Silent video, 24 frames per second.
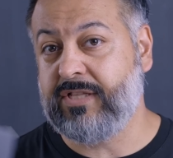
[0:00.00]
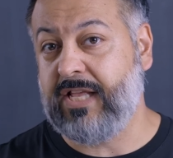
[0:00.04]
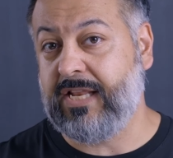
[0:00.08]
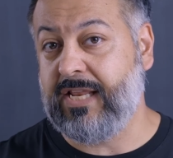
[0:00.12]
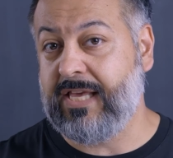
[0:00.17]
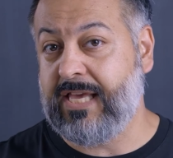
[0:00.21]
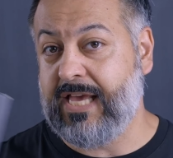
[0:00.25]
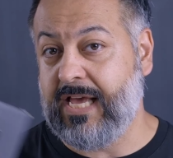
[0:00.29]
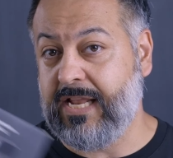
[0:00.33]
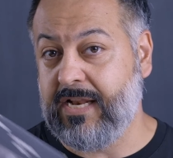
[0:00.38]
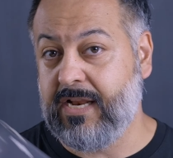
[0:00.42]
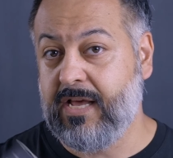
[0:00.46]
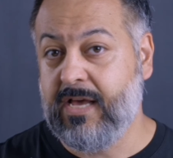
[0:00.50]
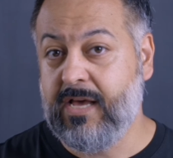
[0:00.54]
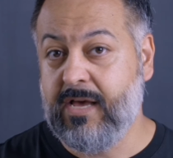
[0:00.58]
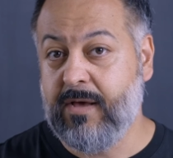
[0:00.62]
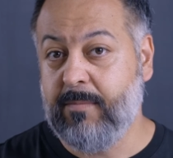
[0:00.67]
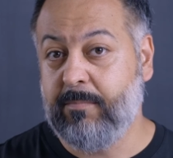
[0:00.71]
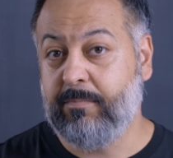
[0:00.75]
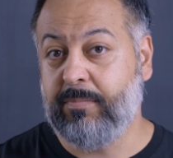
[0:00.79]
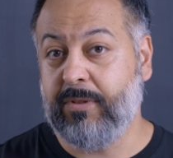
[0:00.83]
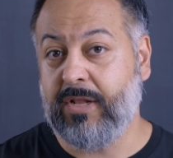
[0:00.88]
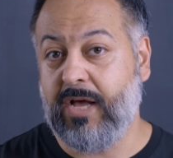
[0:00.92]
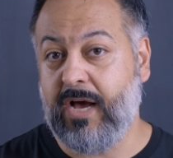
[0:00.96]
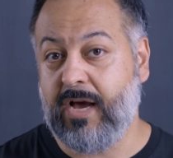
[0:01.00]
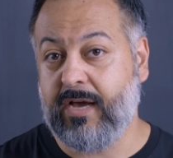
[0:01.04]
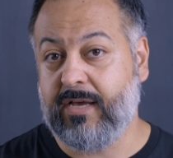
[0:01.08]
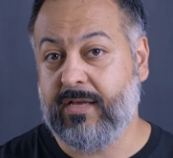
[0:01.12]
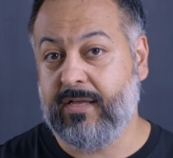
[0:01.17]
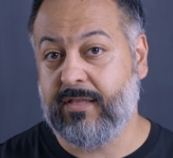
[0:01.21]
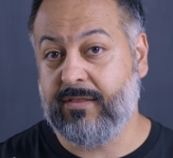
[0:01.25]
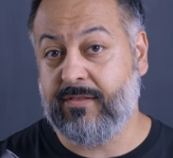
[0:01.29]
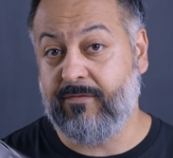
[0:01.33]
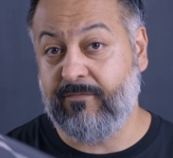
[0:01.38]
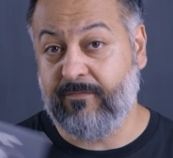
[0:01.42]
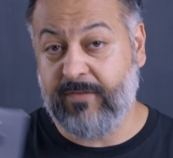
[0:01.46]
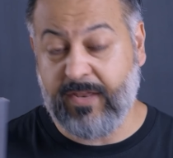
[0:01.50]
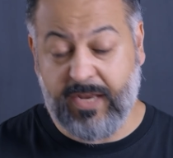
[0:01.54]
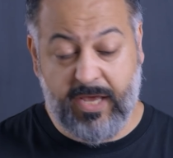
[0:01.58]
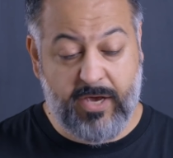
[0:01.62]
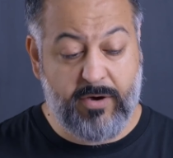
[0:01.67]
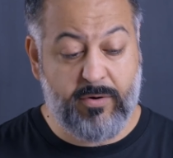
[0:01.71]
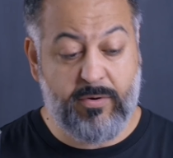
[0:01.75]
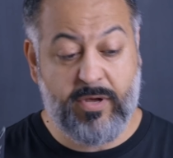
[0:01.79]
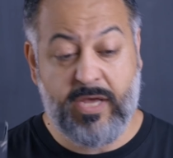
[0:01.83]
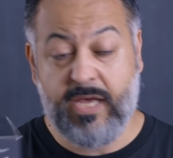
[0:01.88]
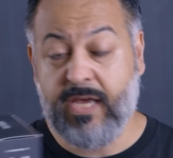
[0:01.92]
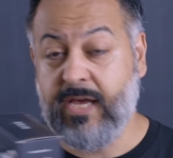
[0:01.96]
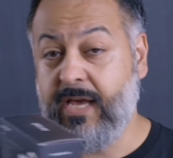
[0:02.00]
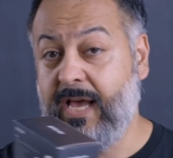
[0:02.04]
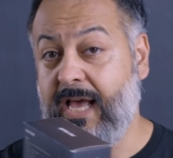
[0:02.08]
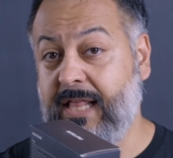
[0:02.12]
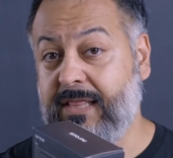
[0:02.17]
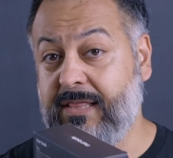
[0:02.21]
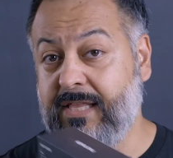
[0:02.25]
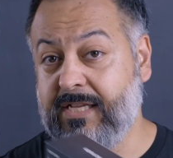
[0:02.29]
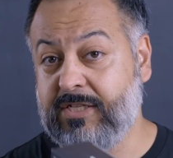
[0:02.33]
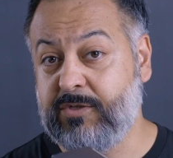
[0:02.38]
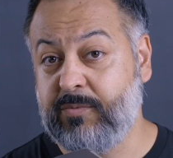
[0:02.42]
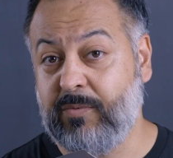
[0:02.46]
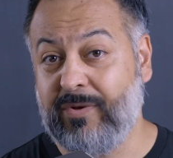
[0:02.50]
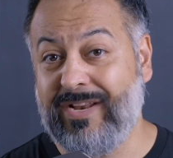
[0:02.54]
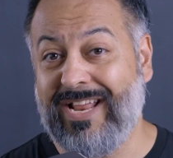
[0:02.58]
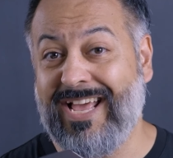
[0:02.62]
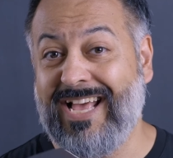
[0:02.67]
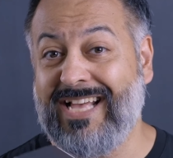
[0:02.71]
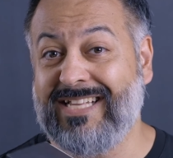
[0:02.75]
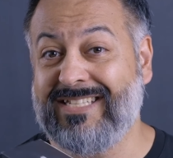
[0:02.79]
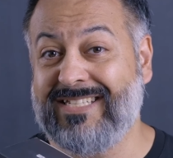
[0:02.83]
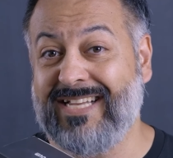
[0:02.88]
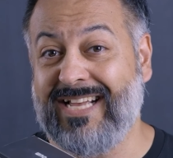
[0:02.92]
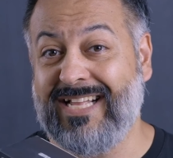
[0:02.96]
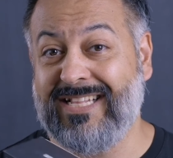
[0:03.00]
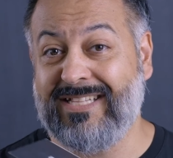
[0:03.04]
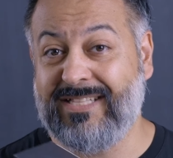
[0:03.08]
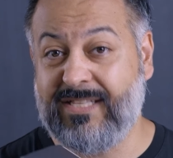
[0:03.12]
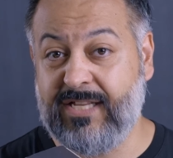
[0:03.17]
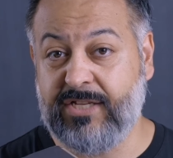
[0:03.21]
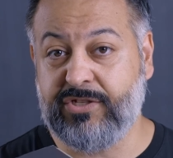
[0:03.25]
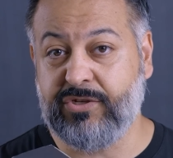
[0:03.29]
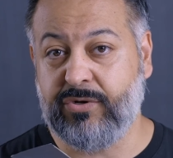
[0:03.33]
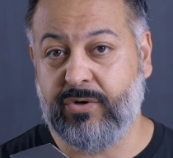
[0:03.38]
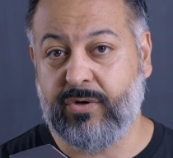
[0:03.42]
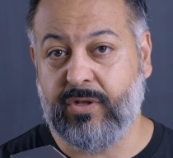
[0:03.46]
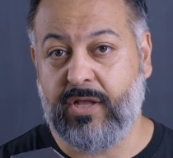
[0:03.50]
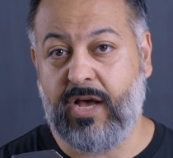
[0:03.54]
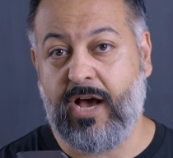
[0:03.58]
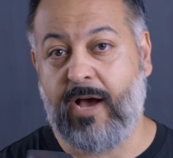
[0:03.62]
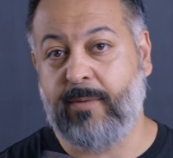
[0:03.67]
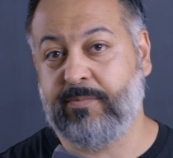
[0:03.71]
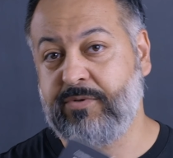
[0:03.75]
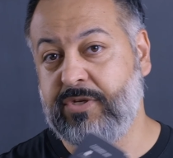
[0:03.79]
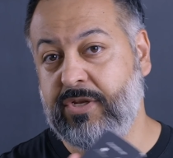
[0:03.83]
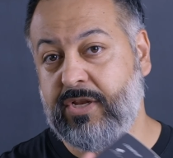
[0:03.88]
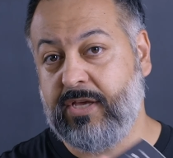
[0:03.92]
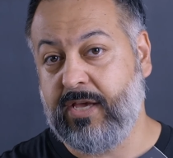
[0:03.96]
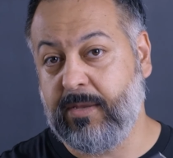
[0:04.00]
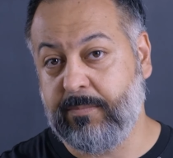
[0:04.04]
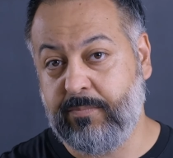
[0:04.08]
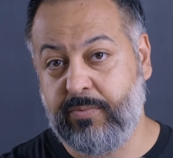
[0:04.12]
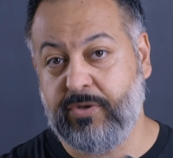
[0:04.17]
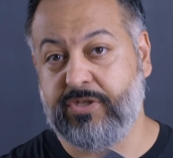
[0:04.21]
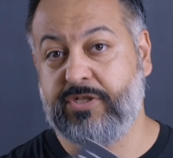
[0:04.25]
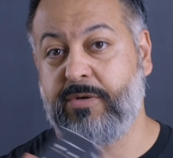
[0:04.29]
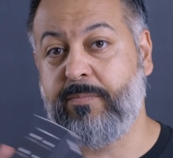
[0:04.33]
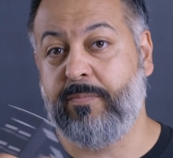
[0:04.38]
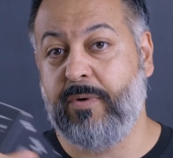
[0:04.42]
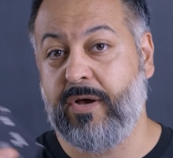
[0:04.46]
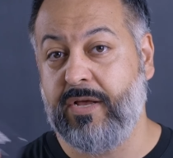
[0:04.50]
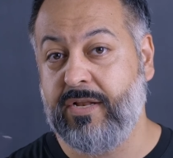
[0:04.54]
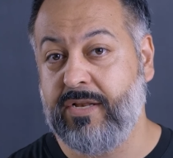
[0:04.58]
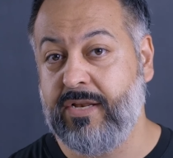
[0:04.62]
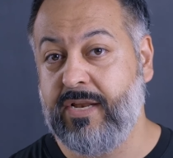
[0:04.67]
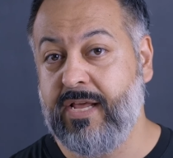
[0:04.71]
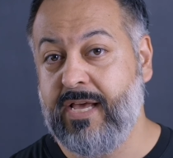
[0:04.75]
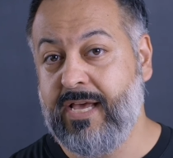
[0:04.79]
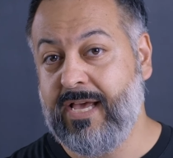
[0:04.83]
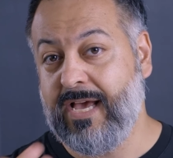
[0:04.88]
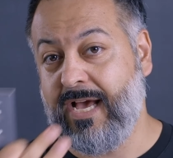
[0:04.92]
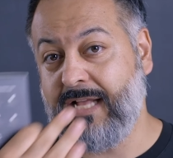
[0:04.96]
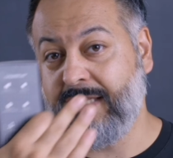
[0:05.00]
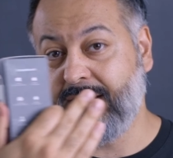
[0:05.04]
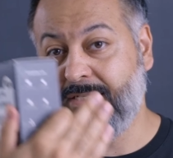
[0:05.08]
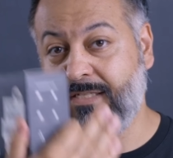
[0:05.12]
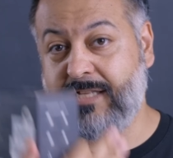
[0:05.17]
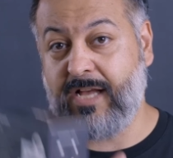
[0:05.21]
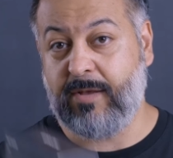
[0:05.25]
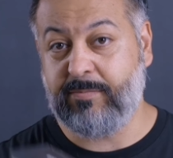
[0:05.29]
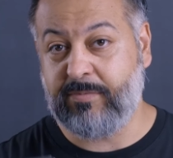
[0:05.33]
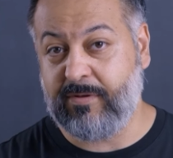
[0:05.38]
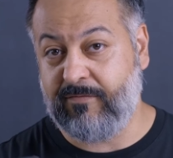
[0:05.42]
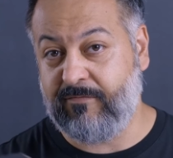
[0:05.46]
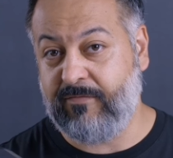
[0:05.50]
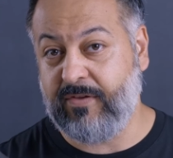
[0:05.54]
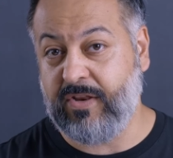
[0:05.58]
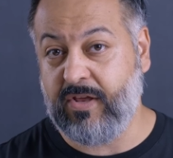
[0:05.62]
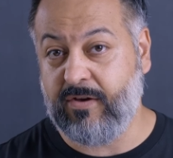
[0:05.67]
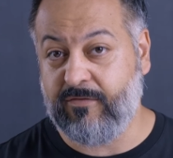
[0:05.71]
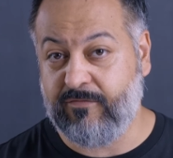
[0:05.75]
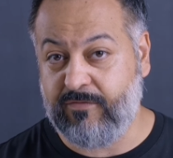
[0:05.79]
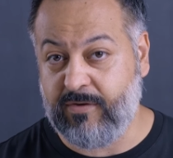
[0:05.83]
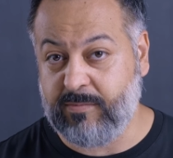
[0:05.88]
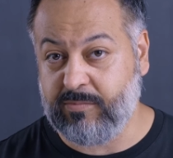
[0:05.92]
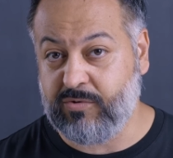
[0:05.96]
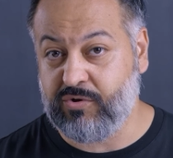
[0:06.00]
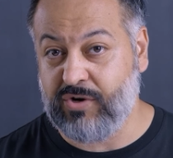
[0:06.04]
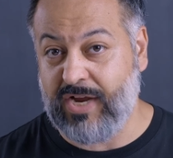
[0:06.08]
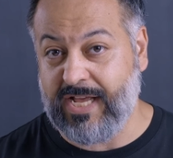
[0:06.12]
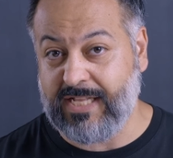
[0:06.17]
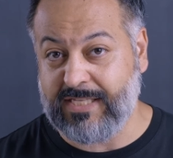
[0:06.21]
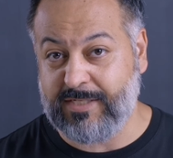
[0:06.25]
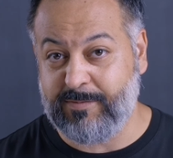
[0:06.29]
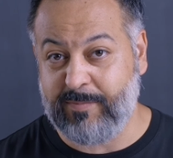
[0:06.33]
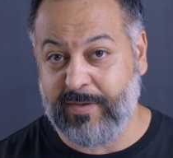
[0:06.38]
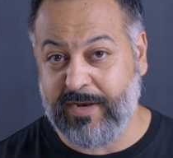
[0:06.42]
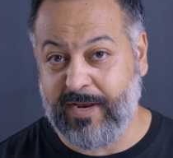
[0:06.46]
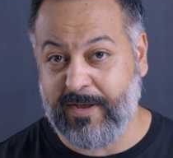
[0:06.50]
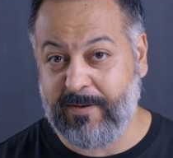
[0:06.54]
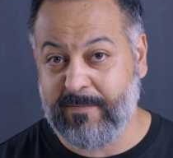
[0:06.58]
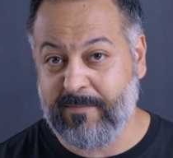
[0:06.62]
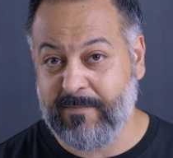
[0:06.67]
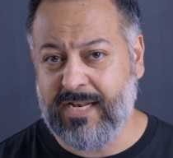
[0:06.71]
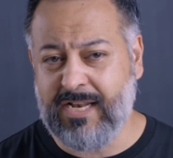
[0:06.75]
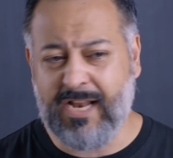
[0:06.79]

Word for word: that you can block the video and this one has a digital option. You can push a button and stop the video from transmitting.